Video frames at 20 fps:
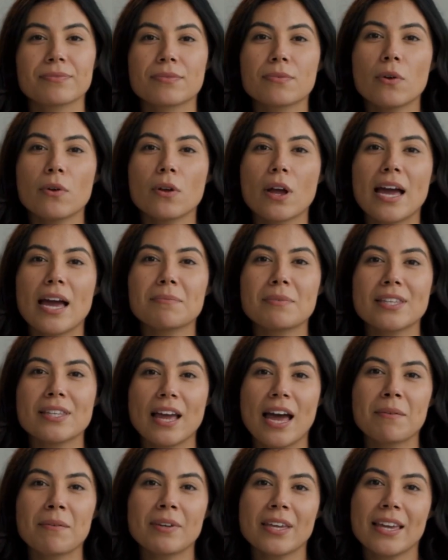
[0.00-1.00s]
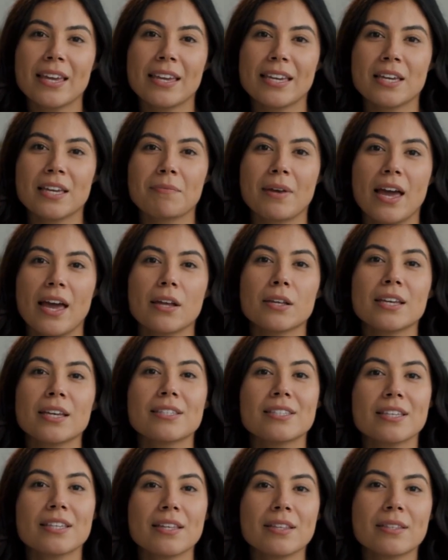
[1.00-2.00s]
Or I'd be typing an email
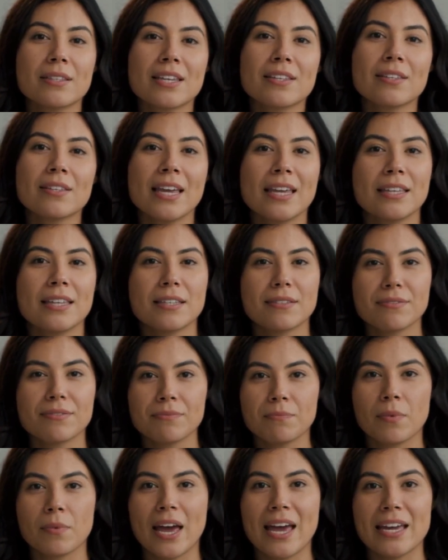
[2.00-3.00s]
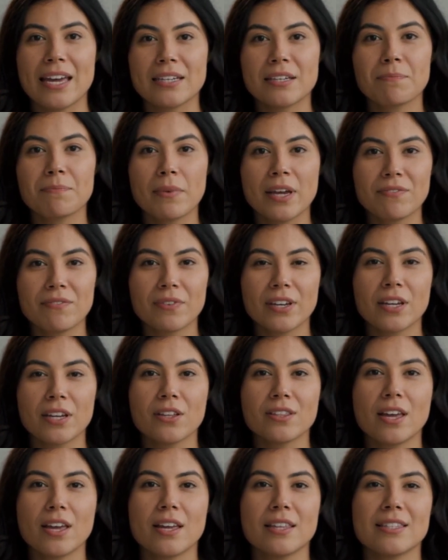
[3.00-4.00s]
and suddenly think, wait, my
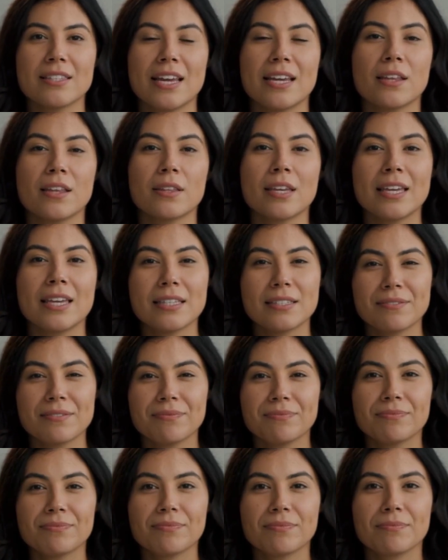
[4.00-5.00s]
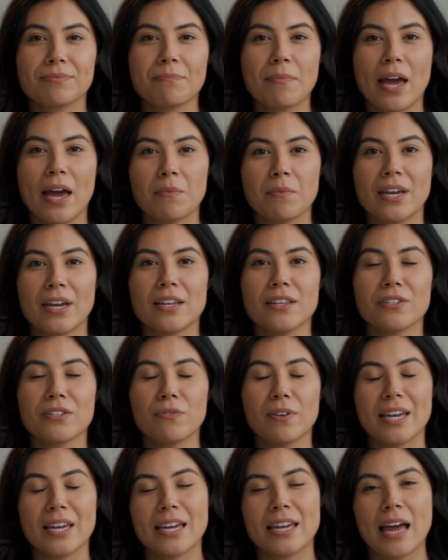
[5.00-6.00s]
fingers aren't tingling. By week
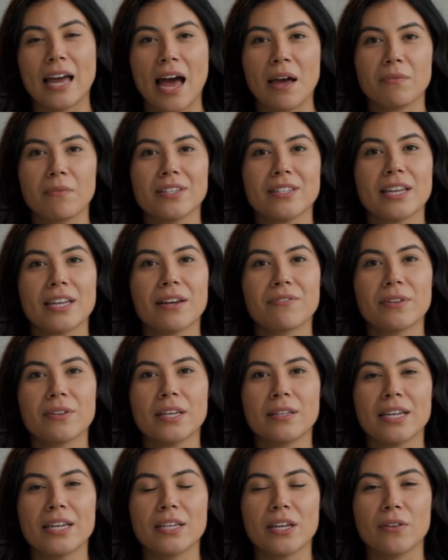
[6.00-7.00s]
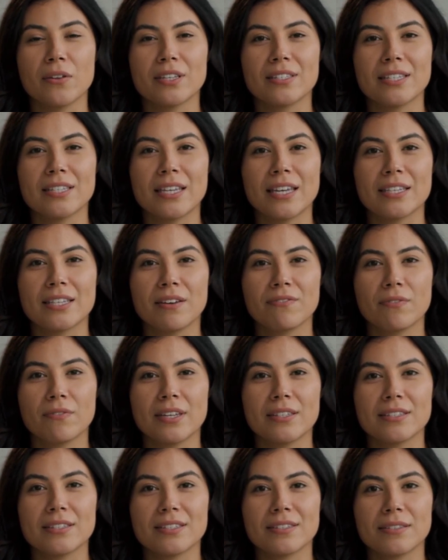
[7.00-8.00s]
3, I was definitely noticing a
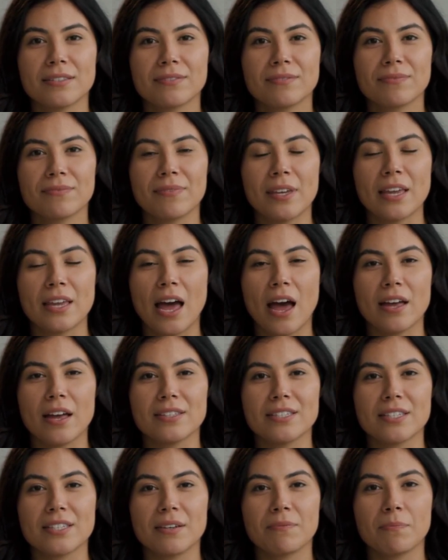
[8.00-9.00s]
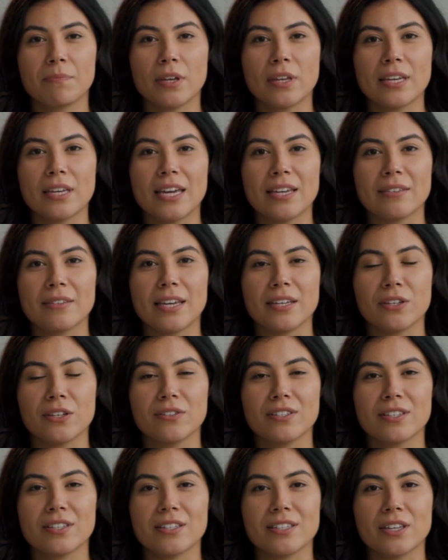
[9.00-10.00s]
difference. The constant burning that
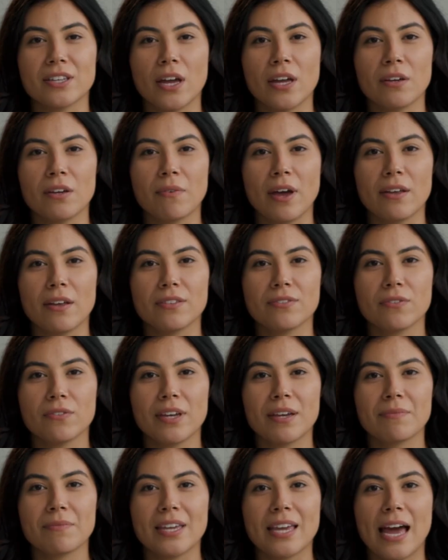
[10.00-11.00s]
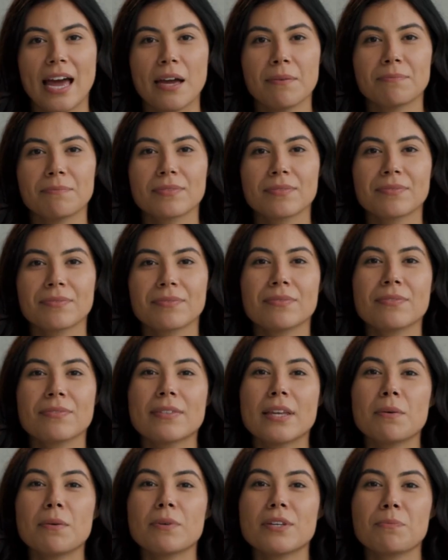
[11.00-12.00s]
used to start around 3 p.m.,
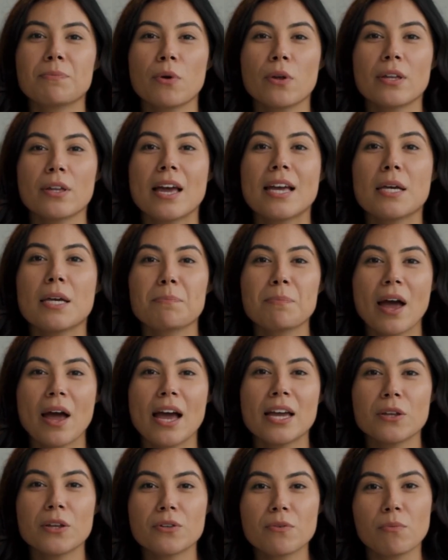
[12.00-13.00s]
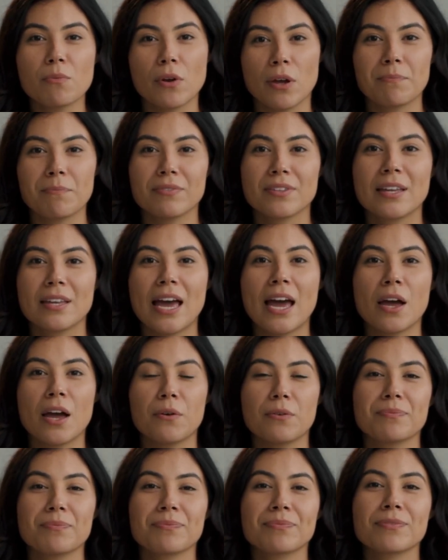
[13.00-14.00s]
it was more like a mild warmth
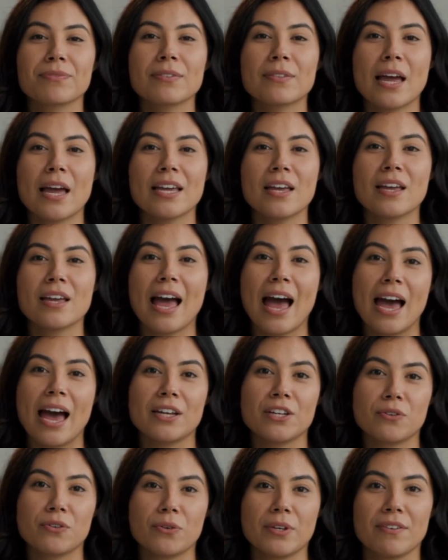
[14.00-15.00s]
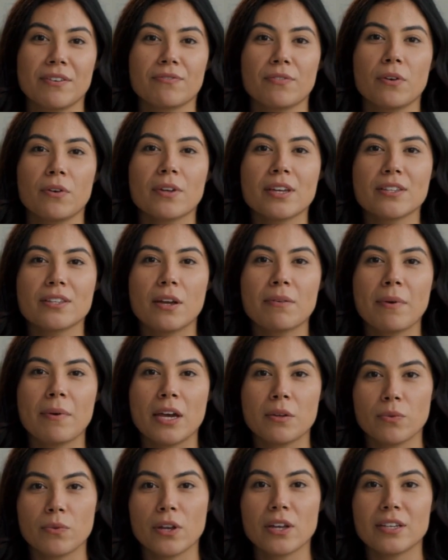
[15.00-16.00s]
now. I could actually focus on
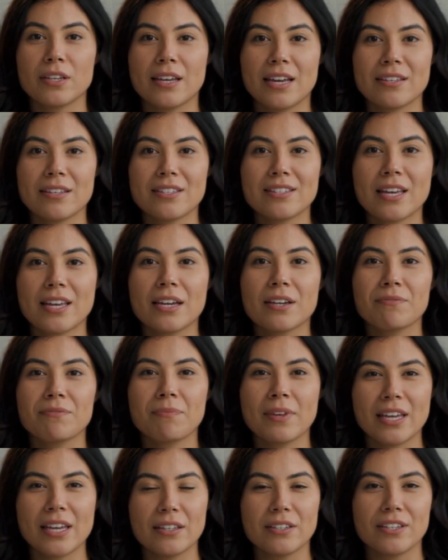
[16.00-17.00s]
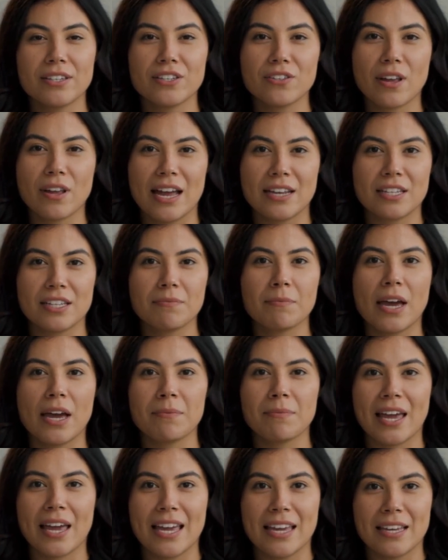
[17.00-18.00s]
my work instead of being distracted by
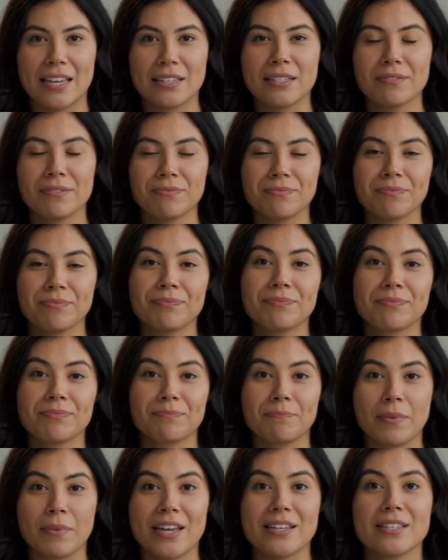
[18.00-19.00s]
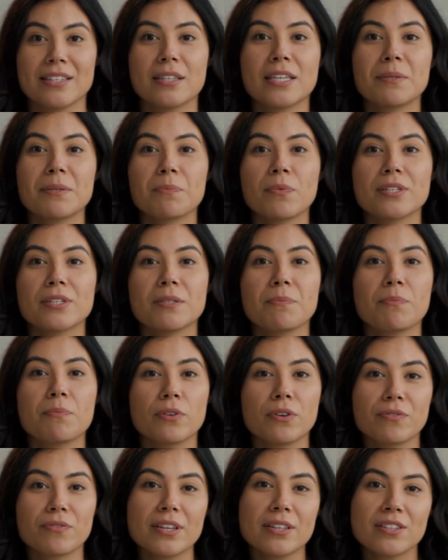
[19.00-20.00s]
pain. My sleep was
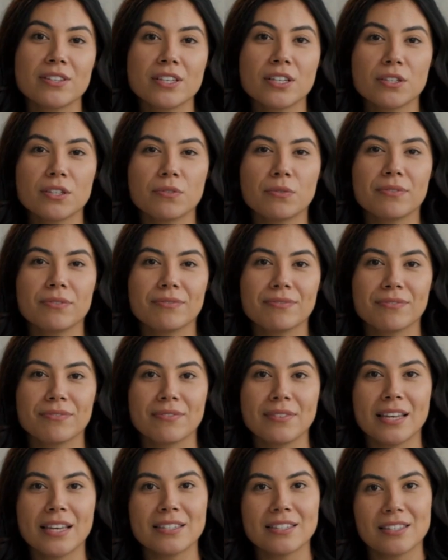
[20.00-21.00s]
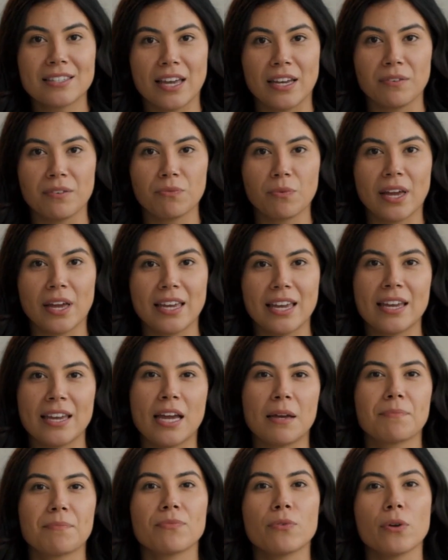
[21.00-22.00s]
improving too. Instead of waking
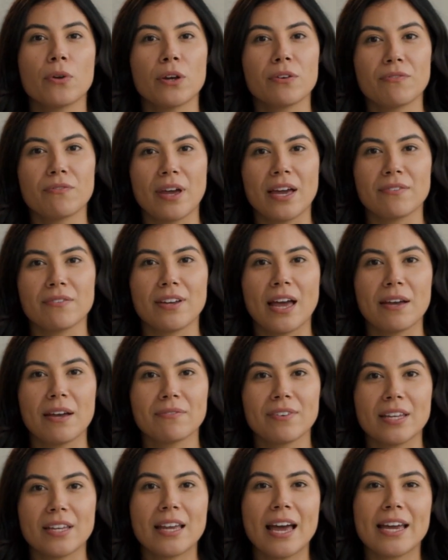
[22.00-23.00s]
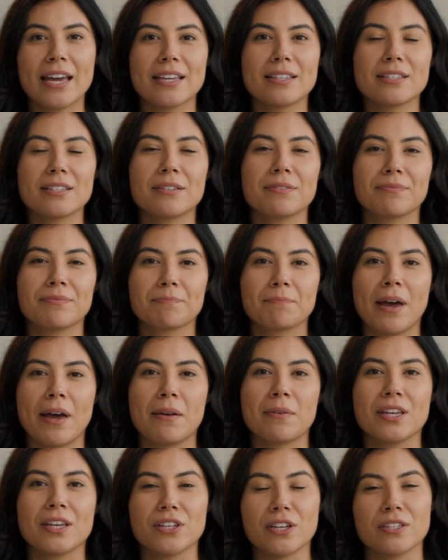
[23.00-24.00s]
up 4 or 5 times a night,
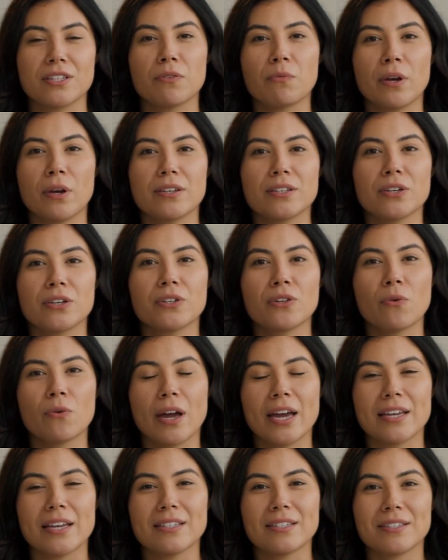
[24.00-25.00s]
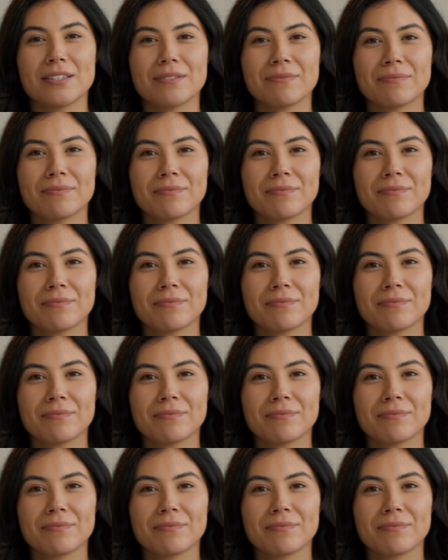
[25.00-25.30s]
maybe just once or twice.